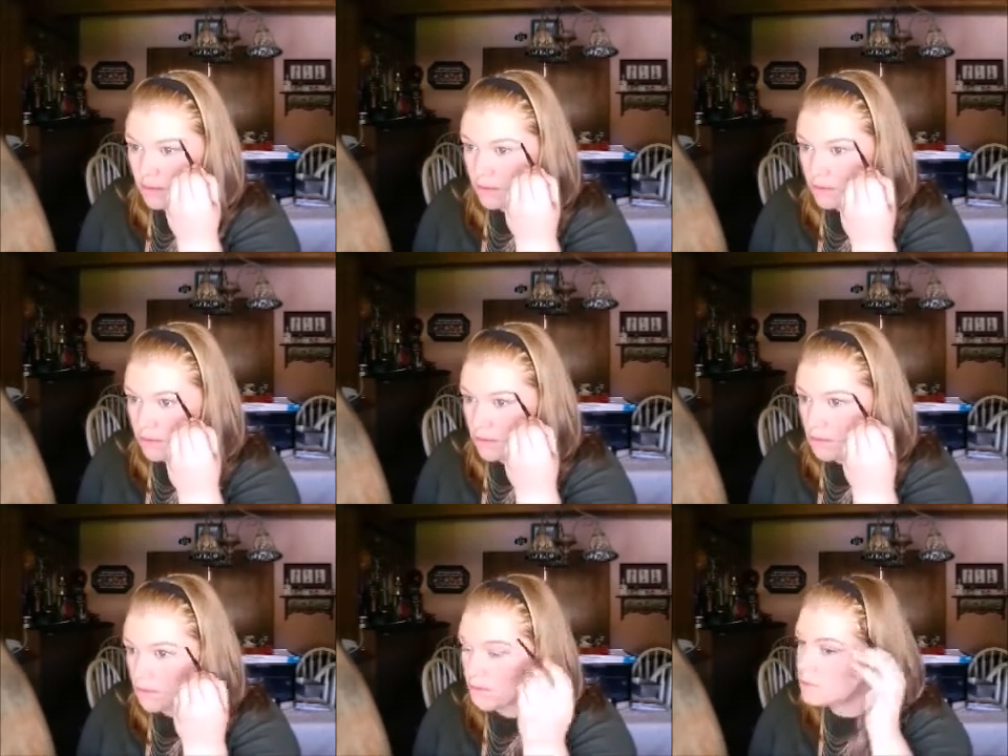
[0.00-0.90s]
I'm going to be
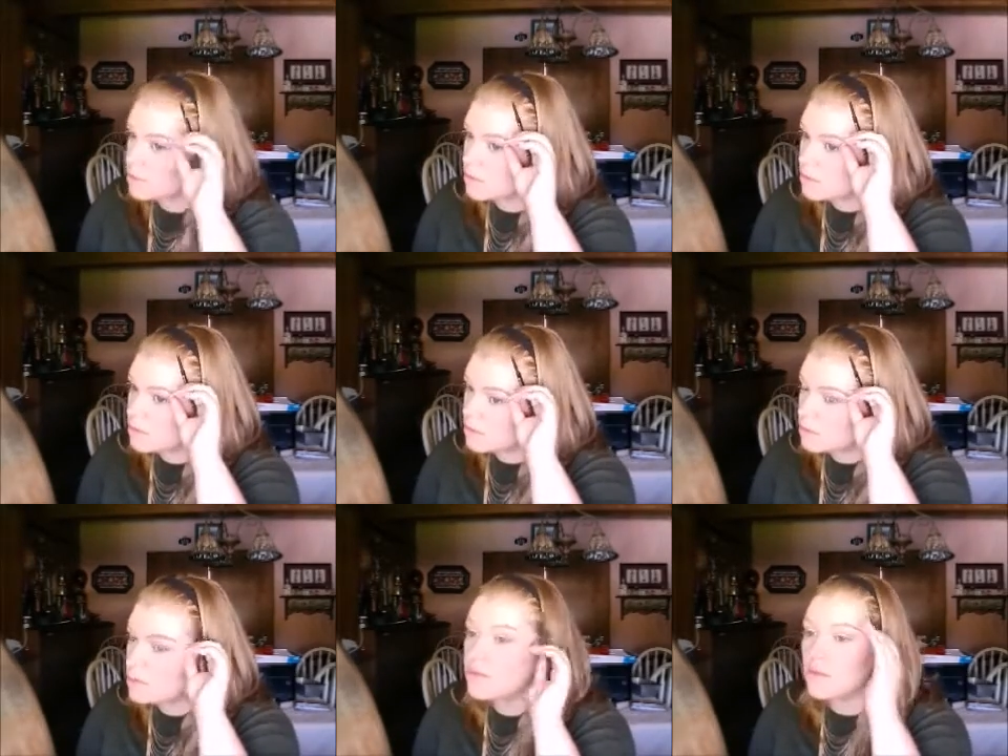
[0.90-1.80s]
using my
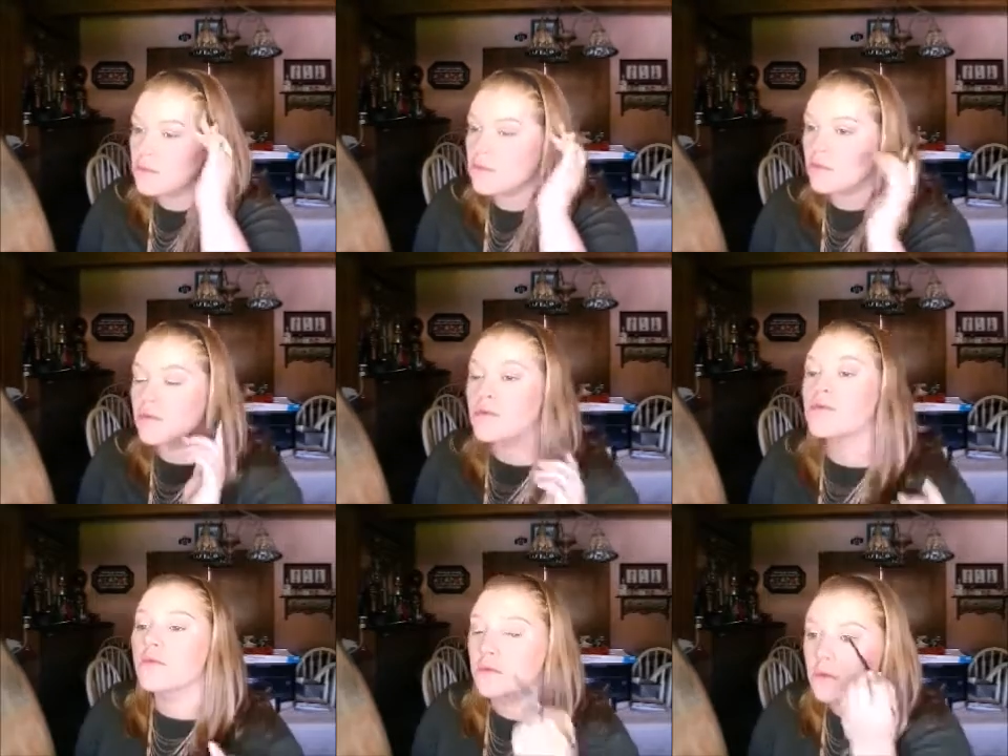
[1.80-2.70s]
Sephora brow pencil in the
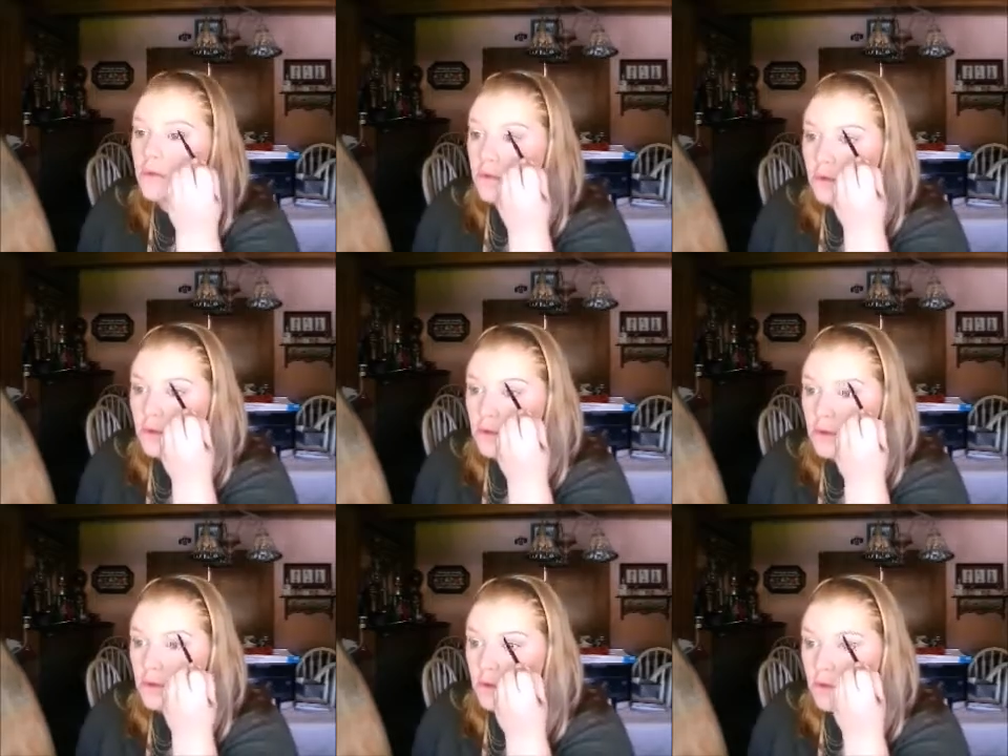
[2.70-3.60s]
shade Midnight Brown,
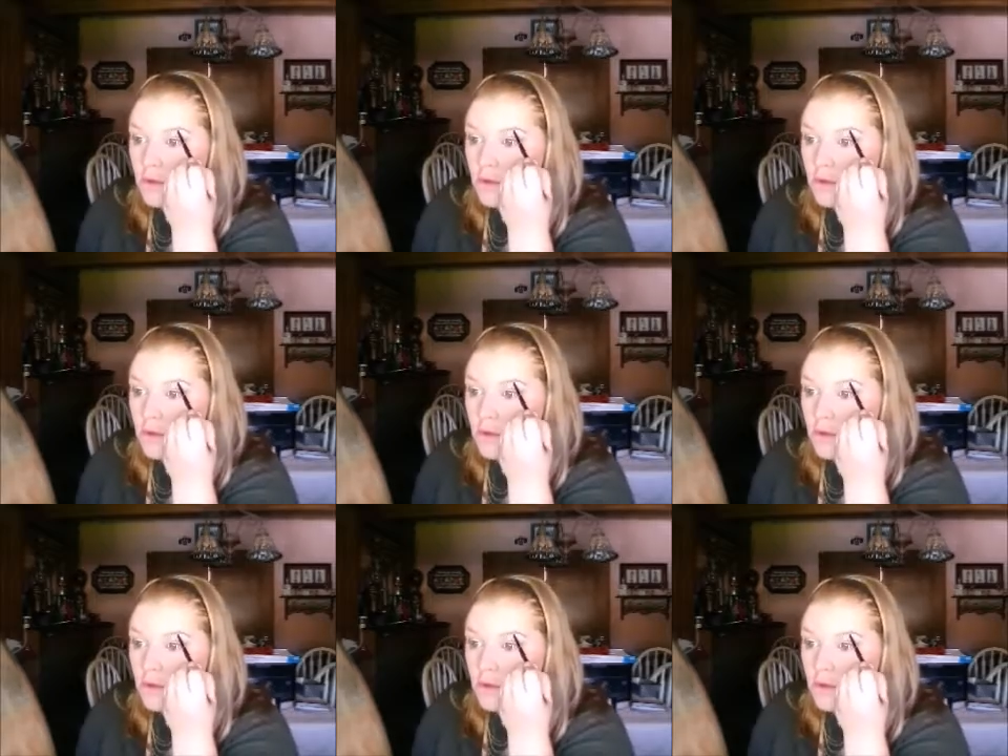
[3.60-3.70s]
but